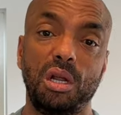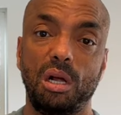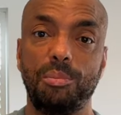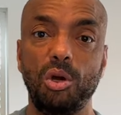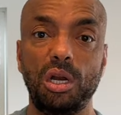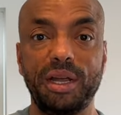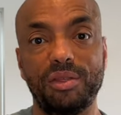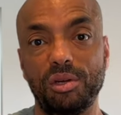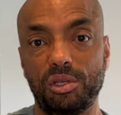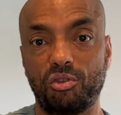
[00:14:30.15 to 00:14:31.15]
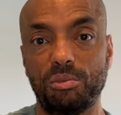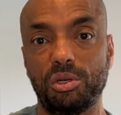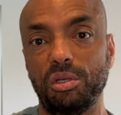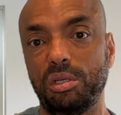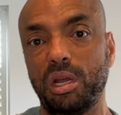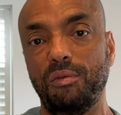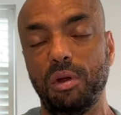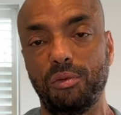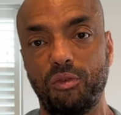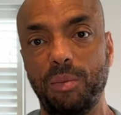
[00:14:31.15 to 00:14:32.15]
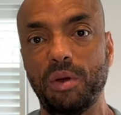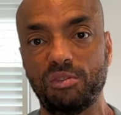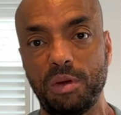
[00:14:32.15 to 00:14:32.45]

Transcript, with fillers: I'll put a link in the description to give you a three months